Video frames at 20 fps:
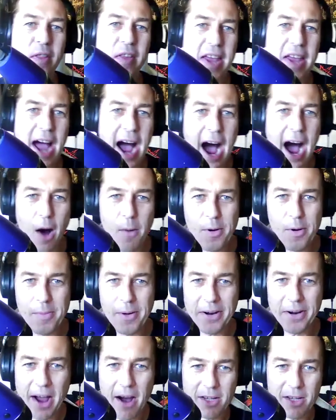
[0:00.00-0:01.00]
of the album?
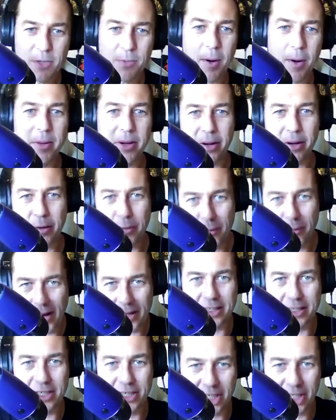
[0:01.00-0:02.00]
I know it's probably going to
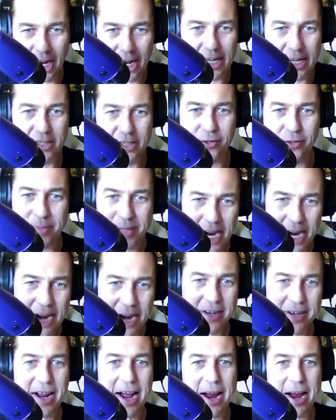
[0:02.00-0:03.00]
fucking change from
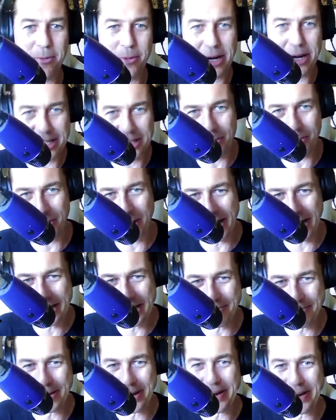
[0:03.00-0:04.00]
day to day, week to week,
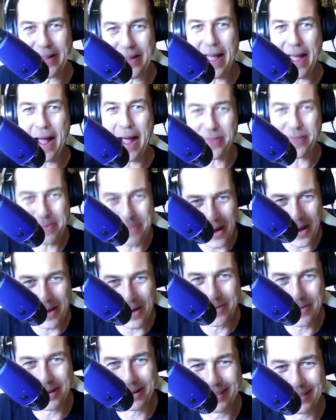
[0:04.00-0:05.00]
but at the
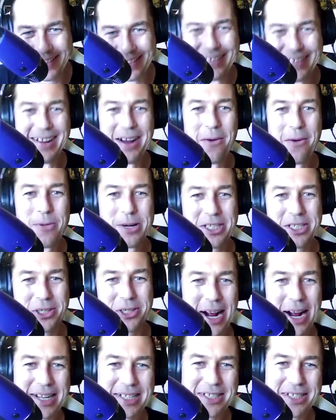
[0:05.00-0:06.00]
moment, which
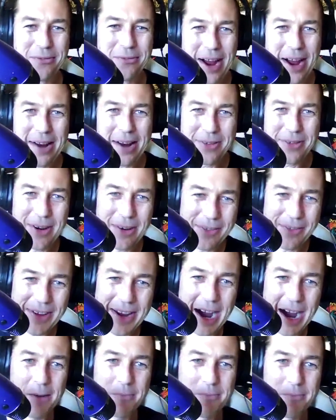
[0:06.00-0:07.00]
track's your favorite off the
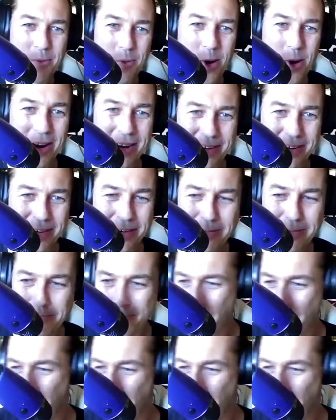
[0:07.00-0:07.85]
album and why, dude?